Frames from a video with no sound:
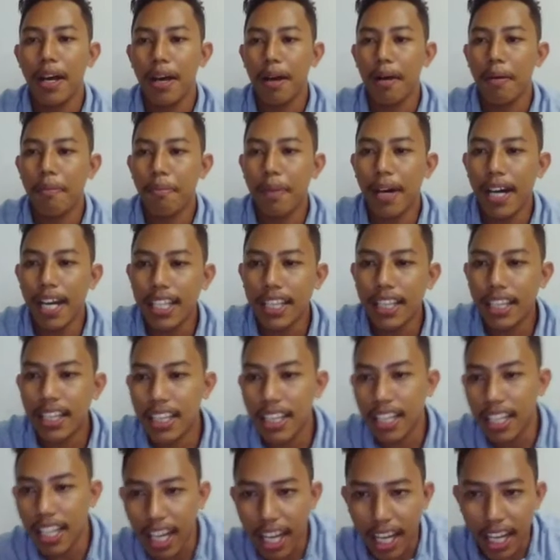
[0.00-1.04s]
but
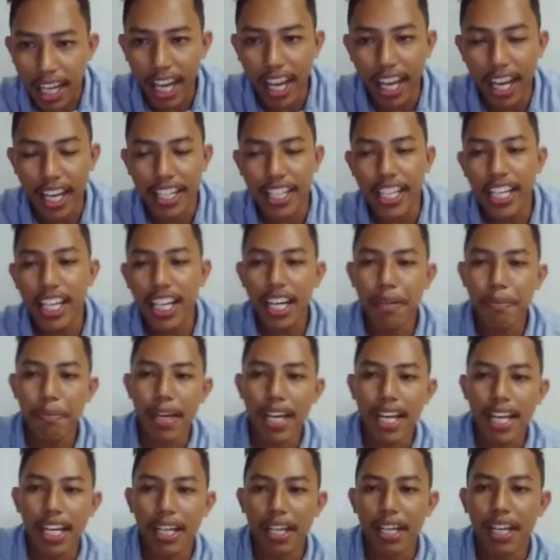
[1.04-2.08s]
they can
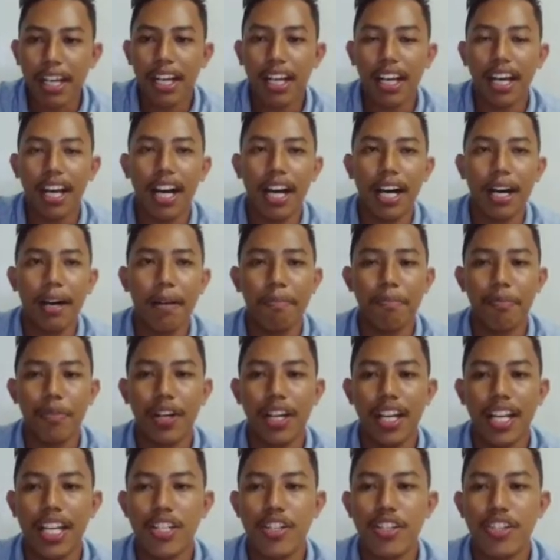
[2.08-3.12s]
make
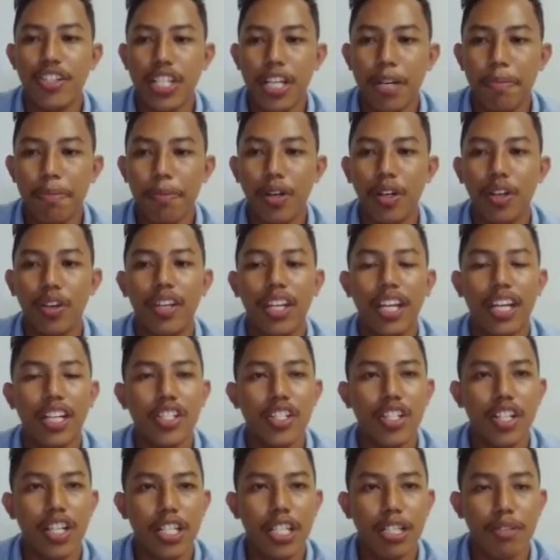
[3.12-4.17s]
relationship or
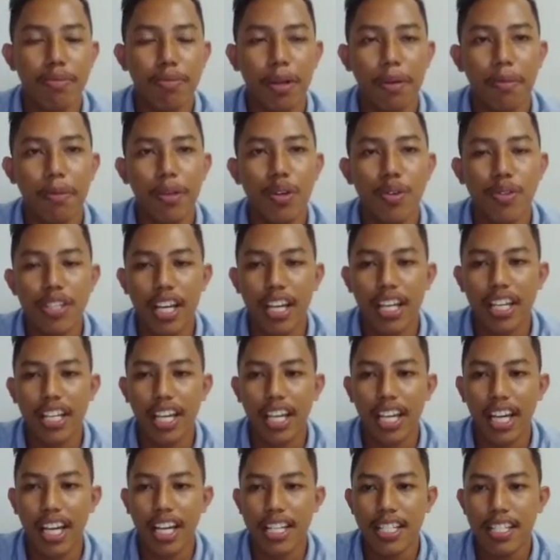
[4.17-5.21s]
connections from those
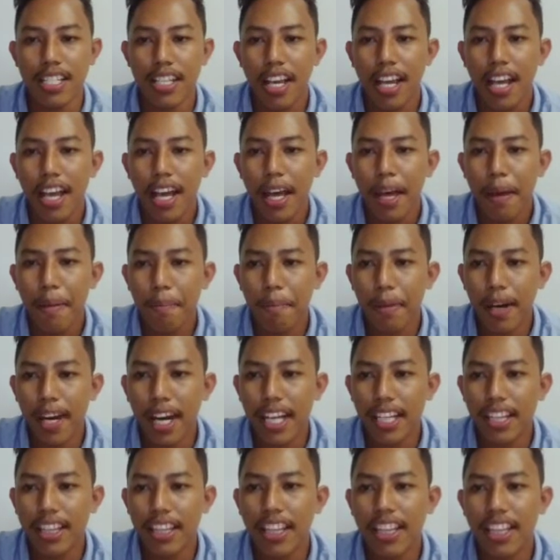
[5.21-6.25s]
ideas,
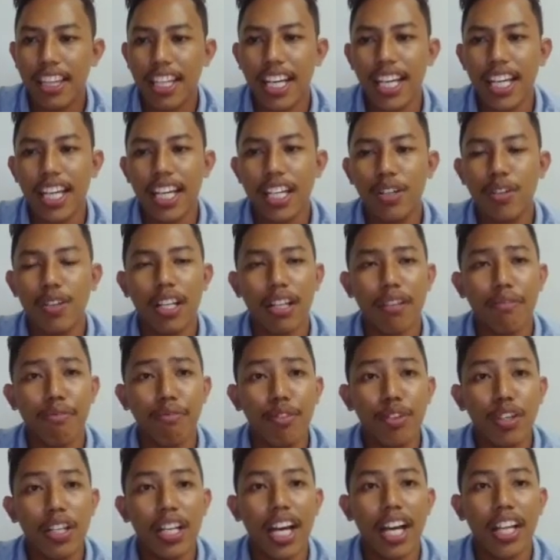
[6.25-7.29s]
but they do not
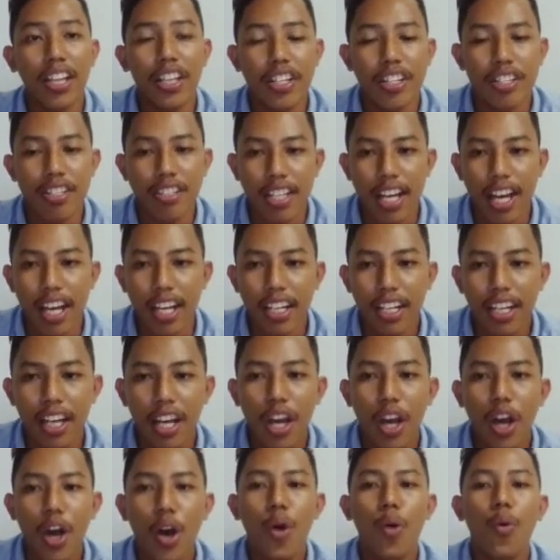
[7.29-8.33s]
fully understand
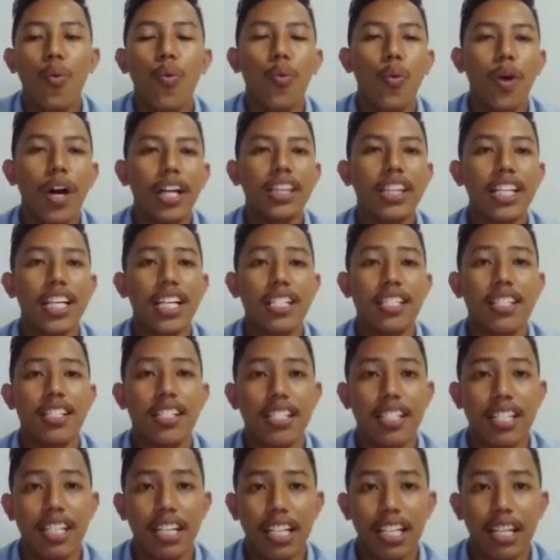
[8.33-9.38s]
what is the
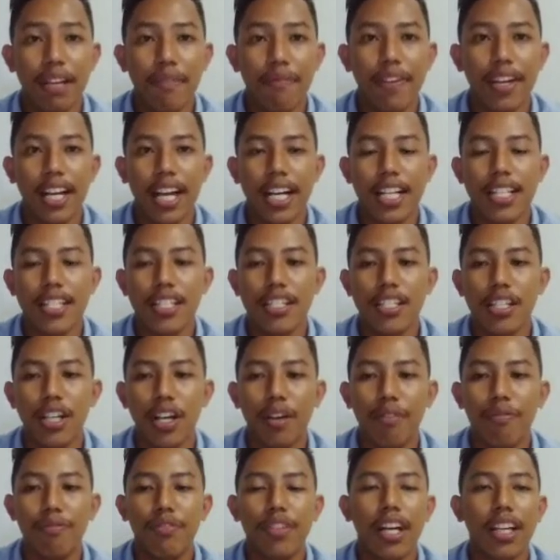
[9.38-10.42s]
significance
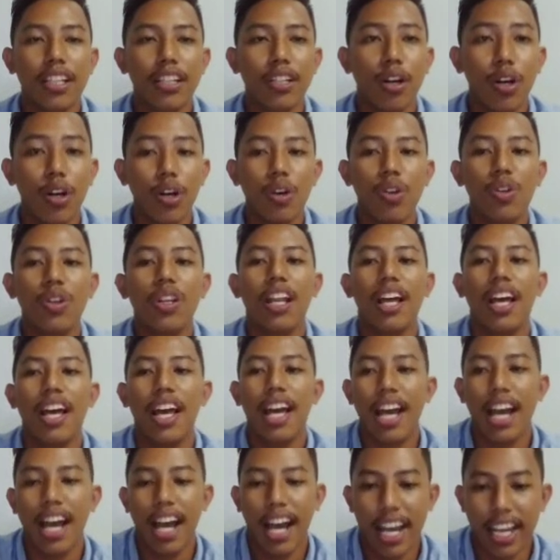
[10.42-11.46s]
of that whole
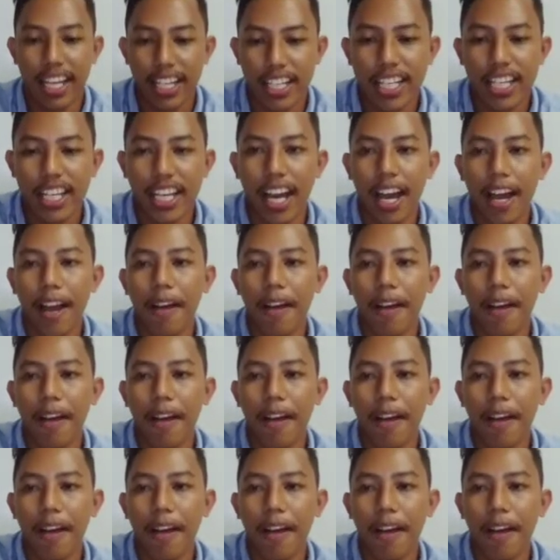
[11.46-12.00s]
idea.